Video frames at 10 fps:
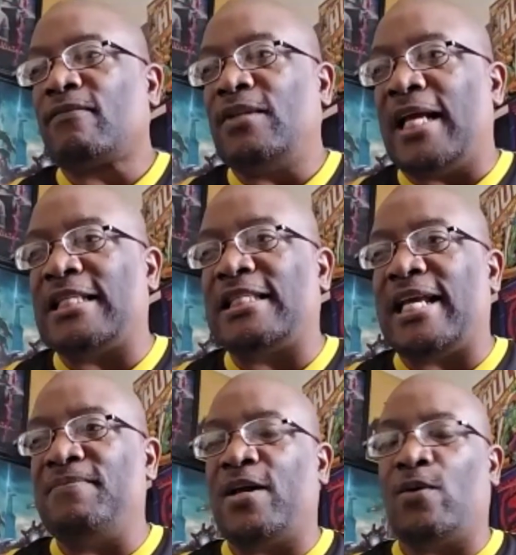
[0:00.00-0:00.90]
That's the
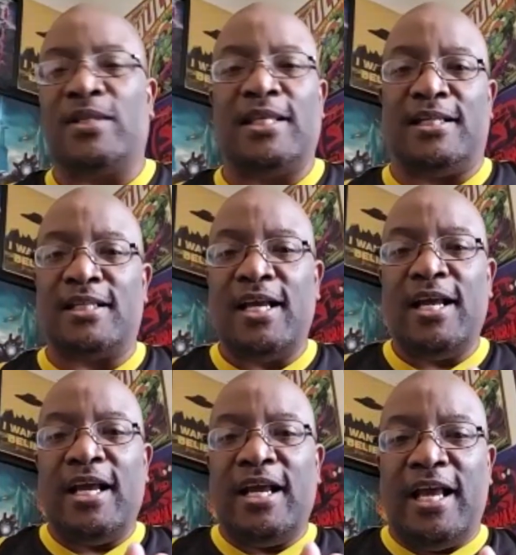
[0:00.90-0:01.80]
same thing with this.
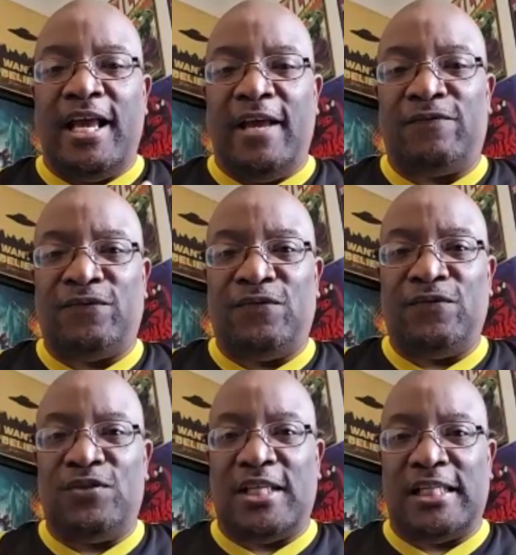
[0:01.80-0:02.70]
If
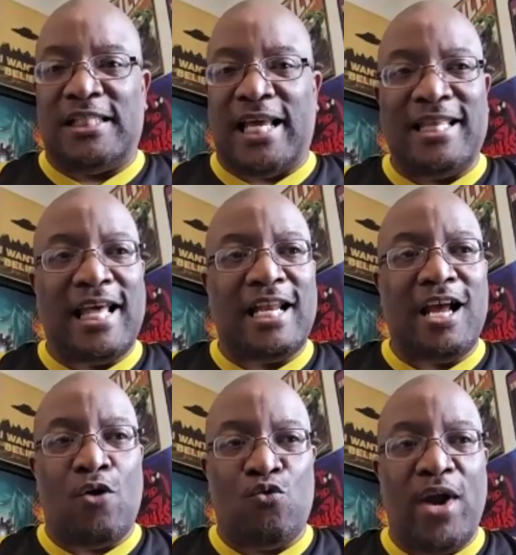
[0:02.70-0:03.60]
to say that
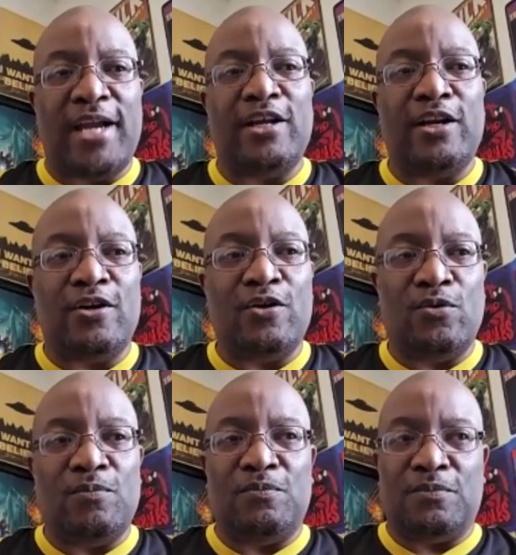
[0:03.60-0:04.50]
a regular
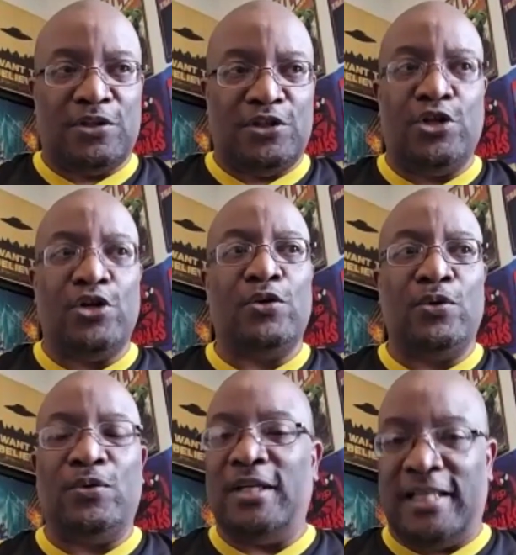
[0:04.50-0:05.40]

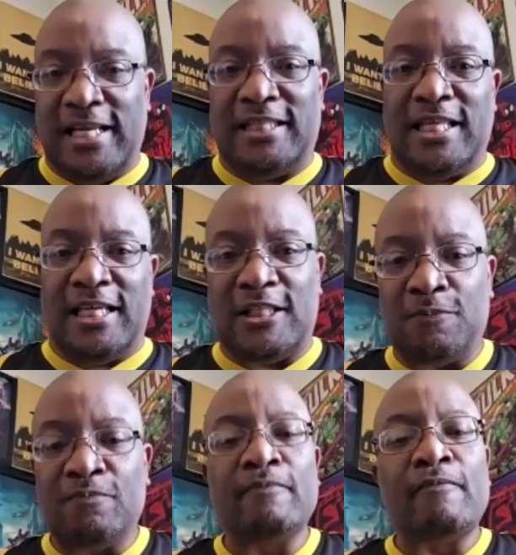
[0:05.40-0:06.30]
dude did this,
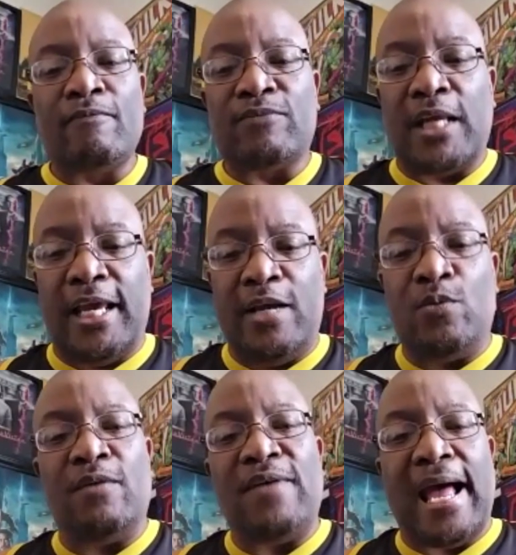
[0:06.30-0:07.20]
he
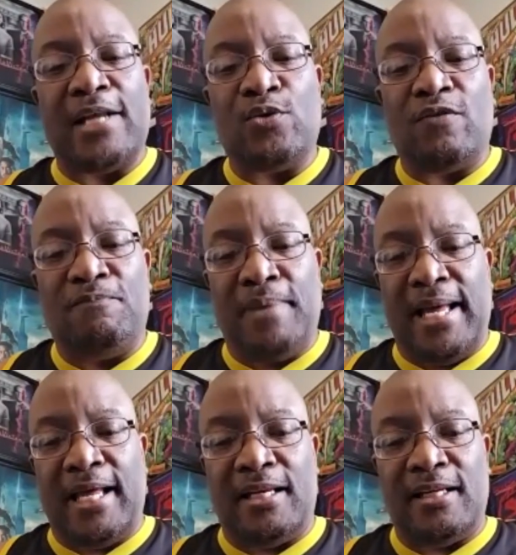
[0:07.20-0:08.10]
would have had to have
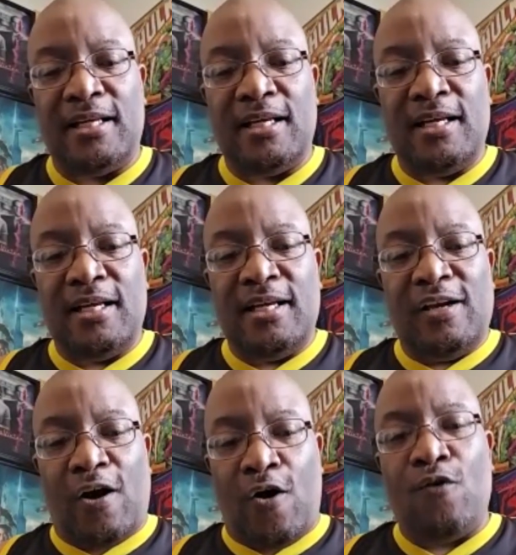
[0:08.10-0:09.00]
been
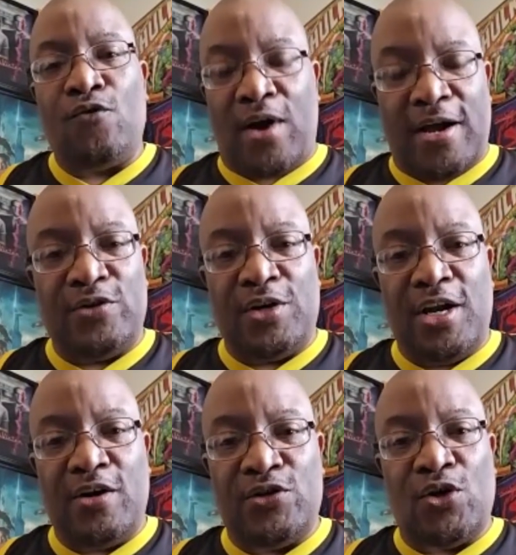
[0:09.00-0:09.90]
over 100
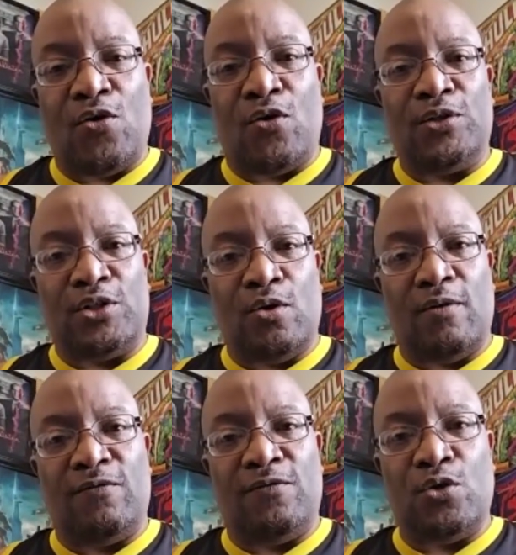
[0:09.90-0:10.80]
years old to
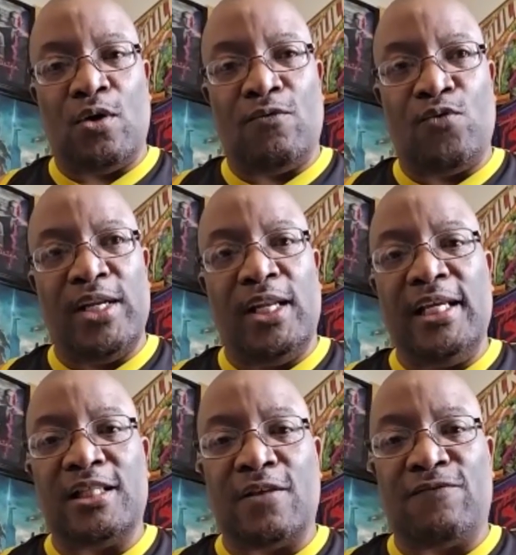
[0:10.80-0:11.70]
have
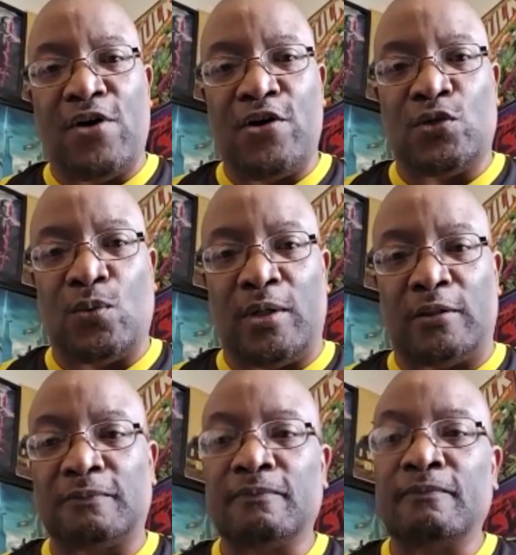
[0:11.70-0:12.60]
released the first one